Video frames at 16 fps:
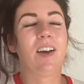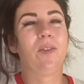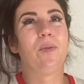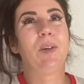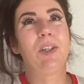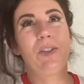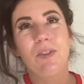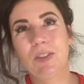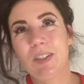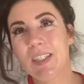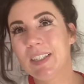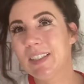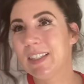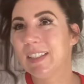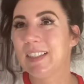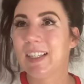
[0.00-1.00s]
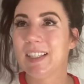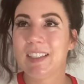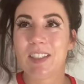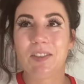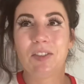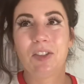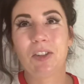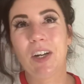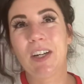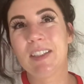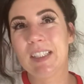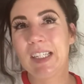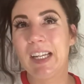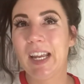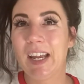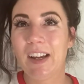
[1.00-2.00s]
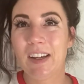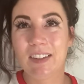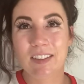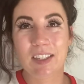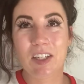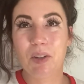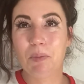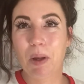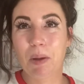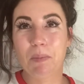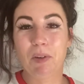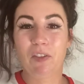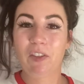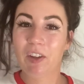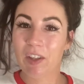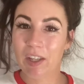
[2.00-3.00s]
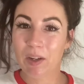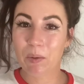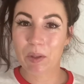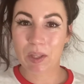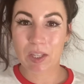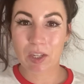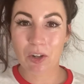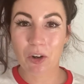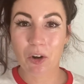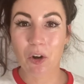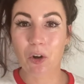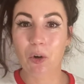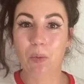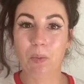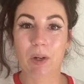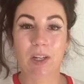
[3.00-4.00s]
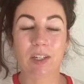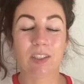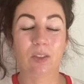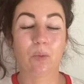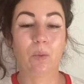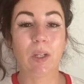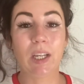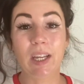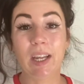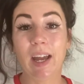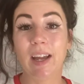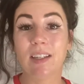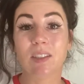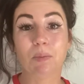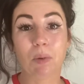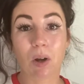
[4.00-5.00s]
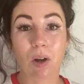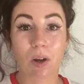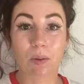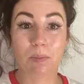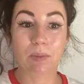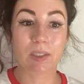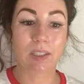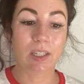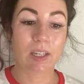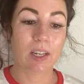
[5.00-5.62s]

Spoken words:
reduces the sense of stress and chaos that you might be feeling within your home, because we as moms,